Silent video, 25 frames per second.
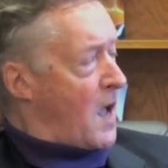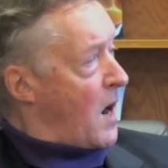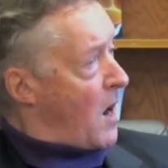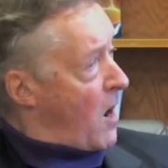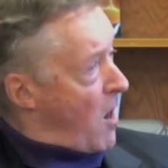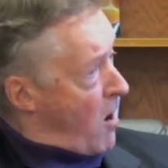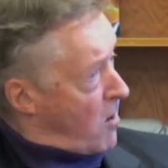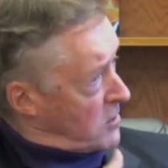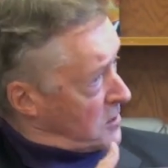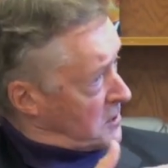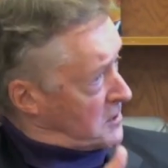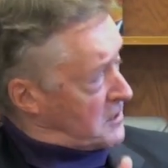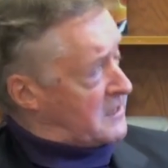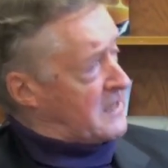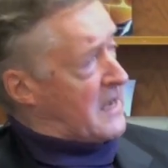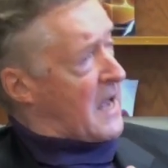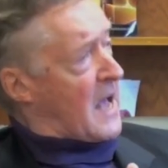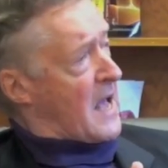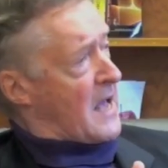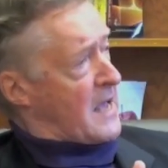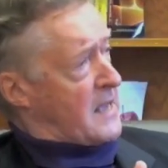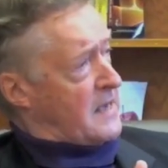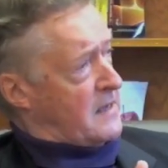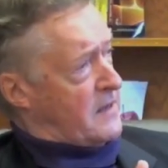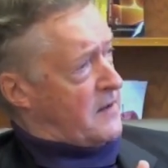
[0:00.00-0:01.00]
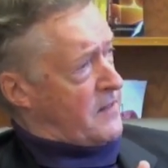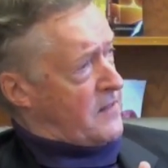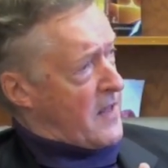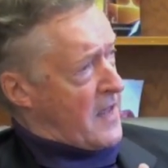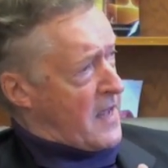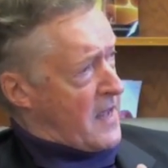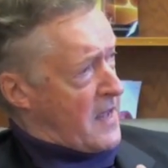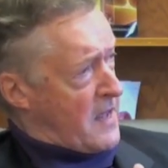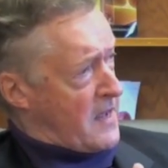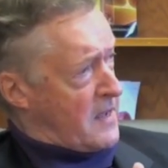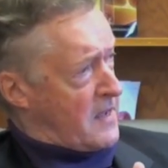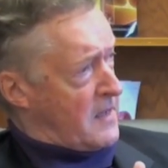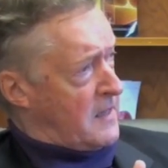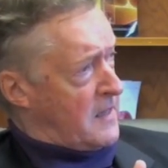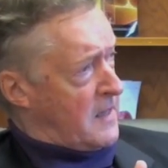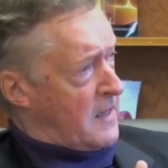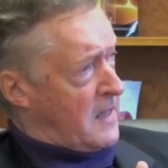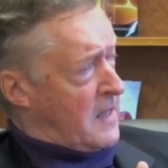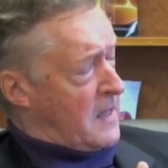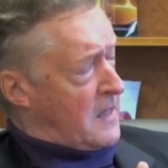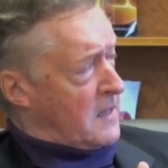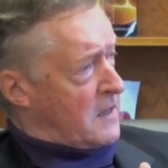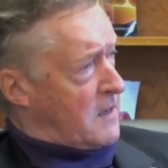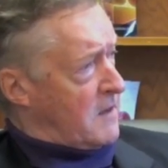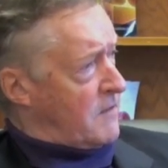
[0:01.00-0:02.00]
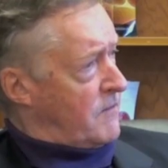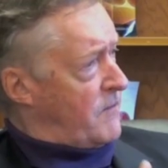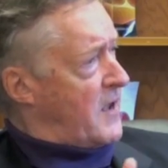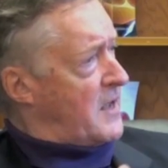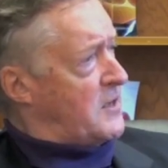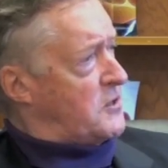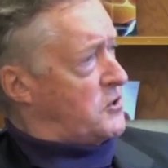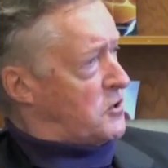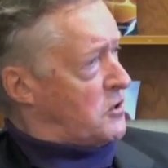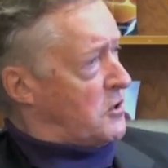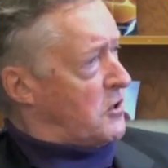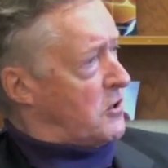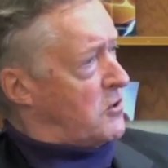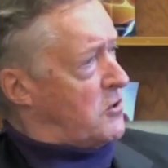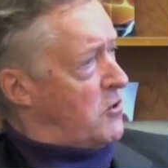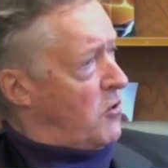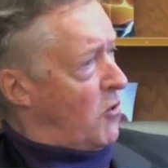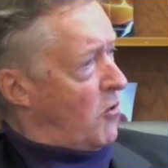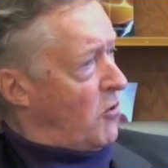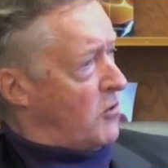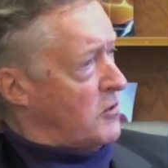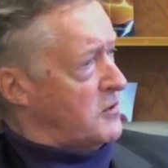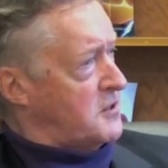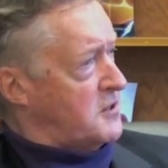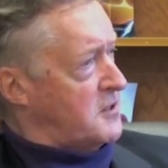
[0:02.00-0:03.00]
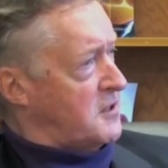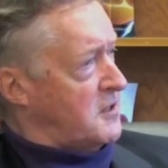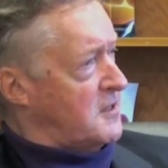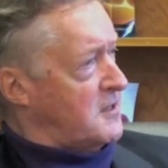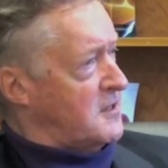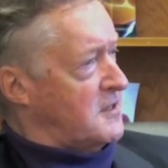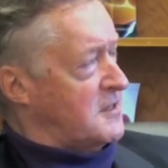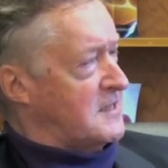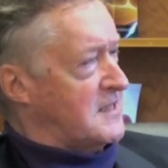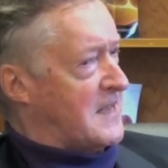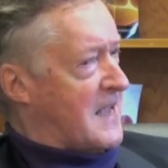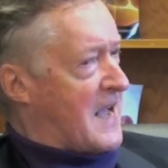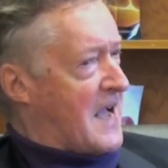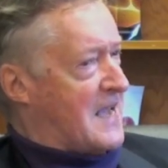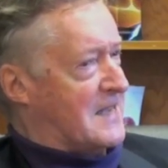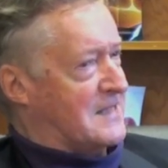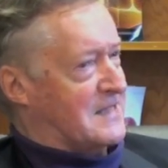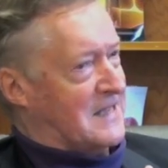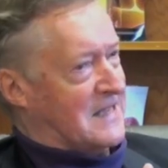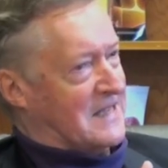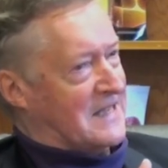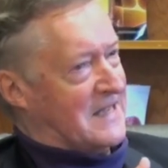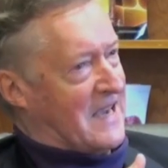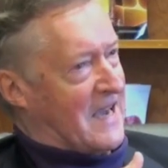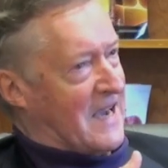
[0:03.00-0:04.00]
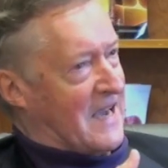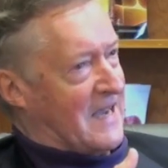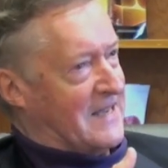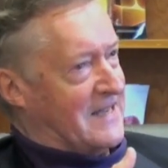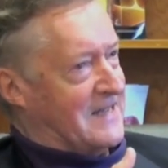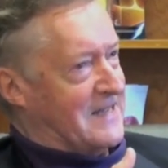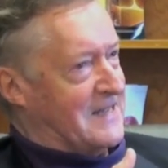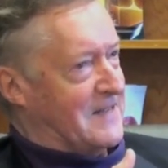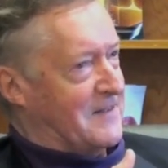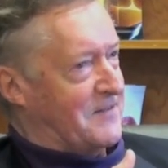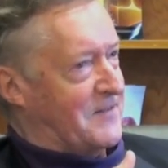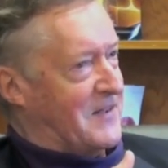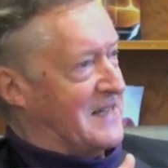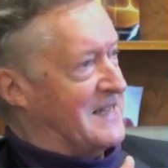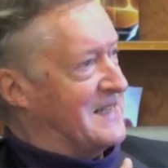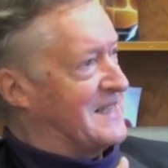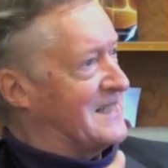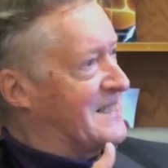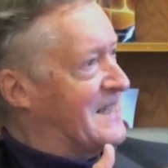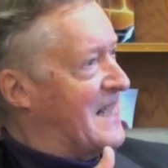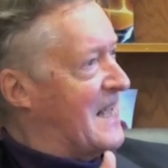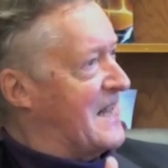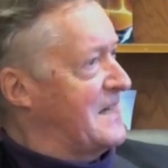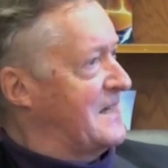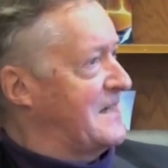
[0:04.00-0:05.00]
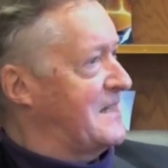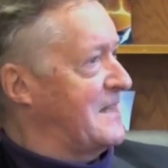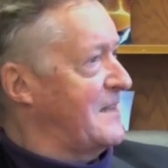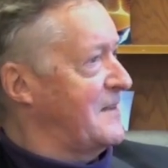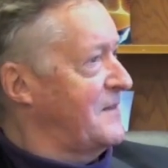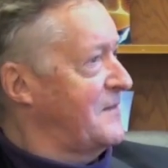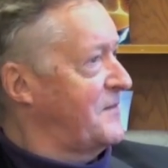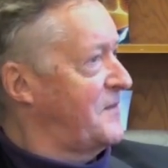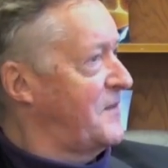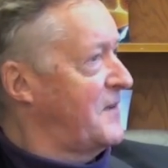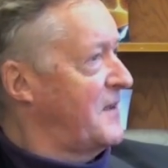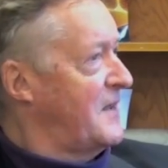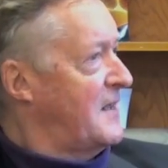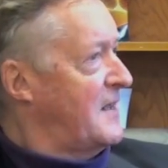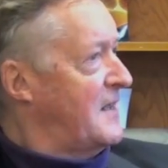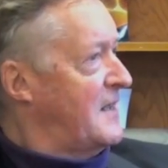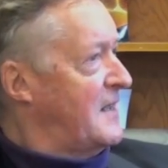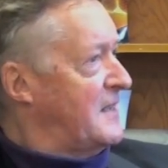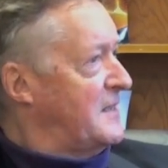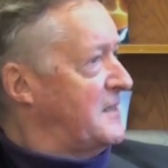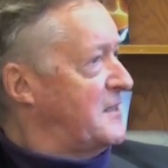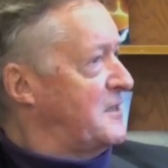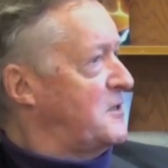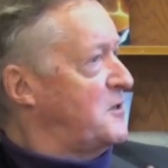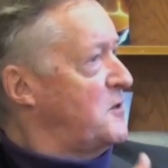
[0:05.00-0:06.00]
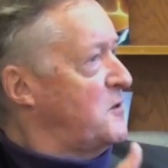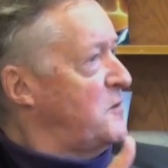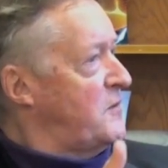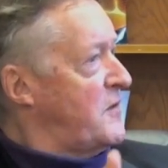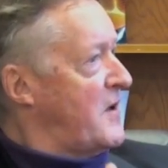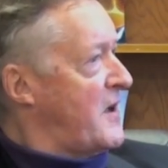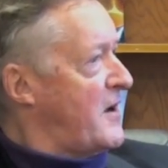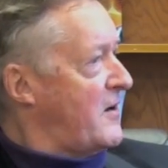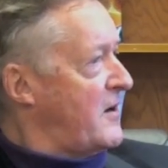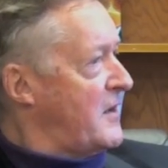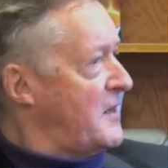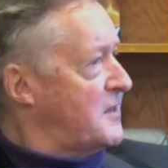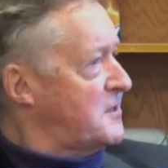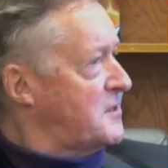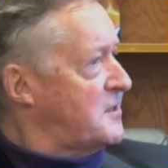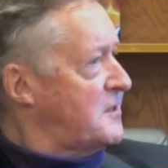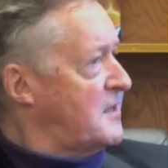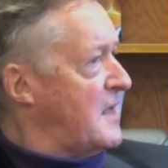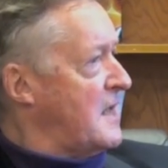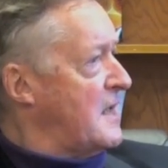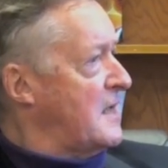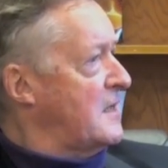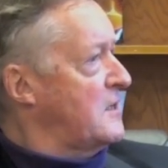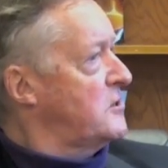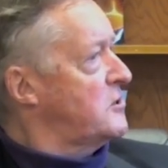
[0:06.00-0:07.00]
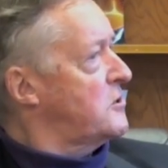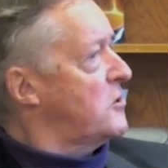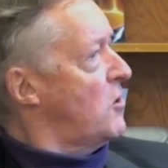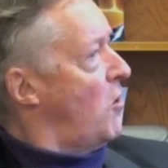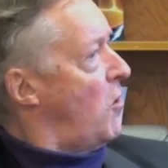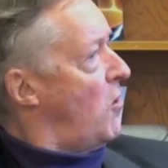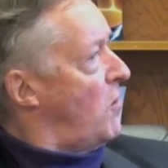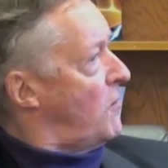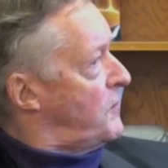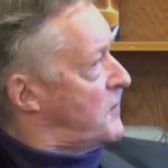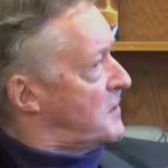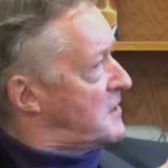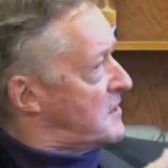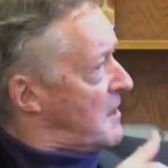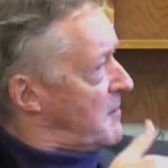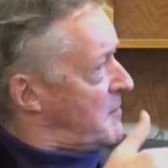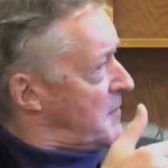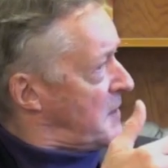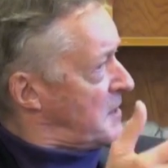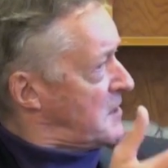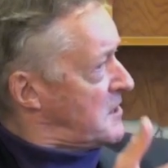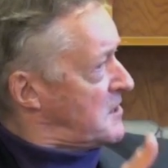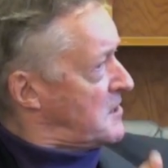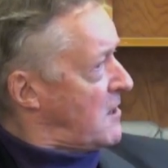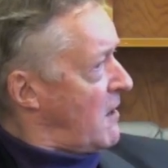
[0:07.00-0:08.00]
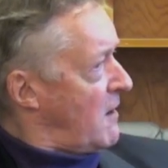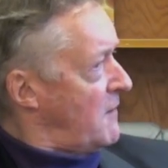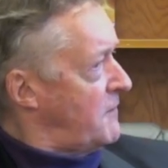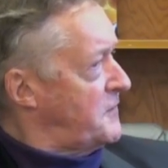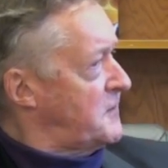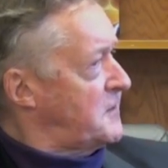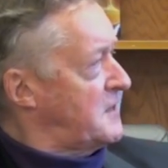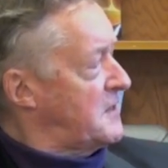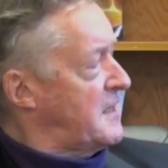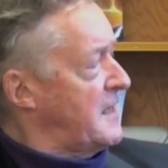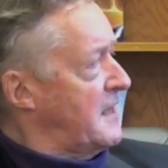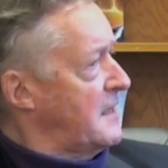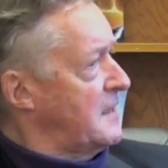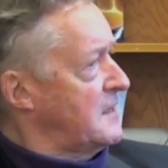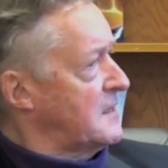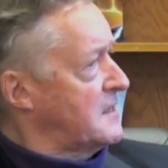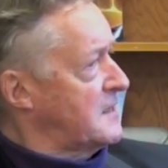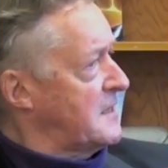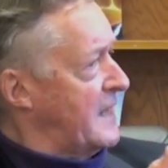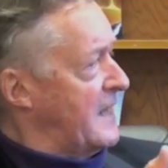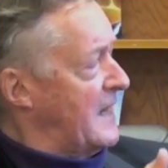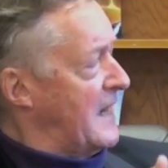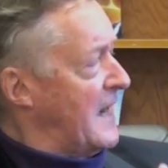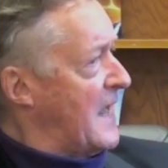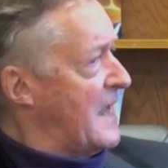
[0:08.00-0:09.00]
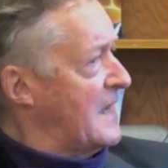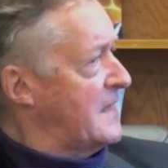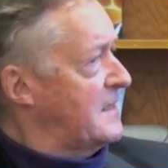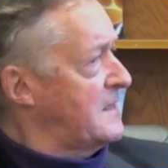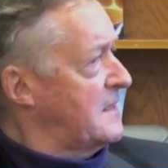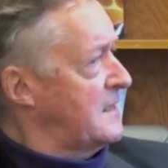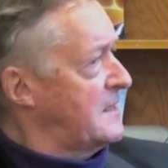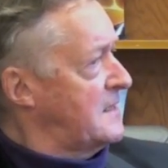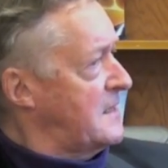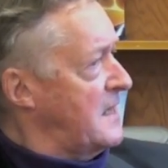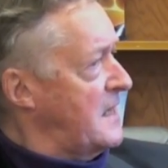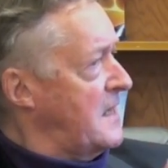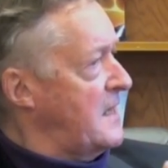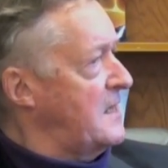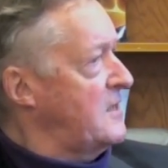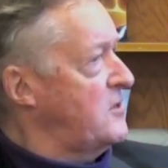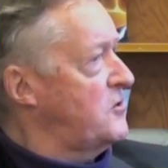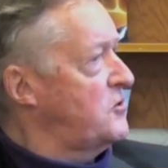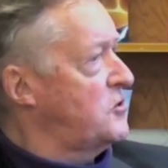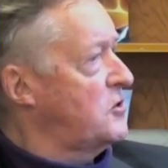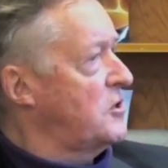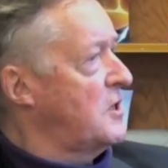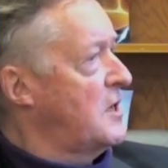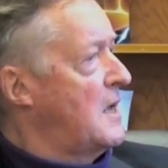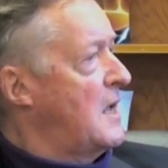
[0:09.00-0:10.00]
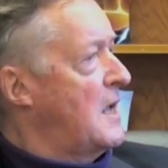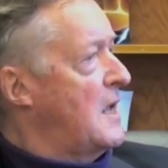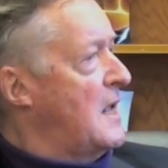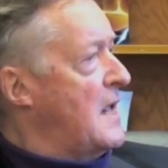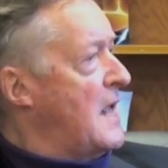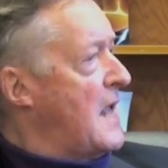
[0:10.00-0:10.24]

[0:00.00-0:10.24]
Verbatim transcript: alongside their conventional courses as a kind of incentive to do various things, or for some of the soft skills they'd like to teach,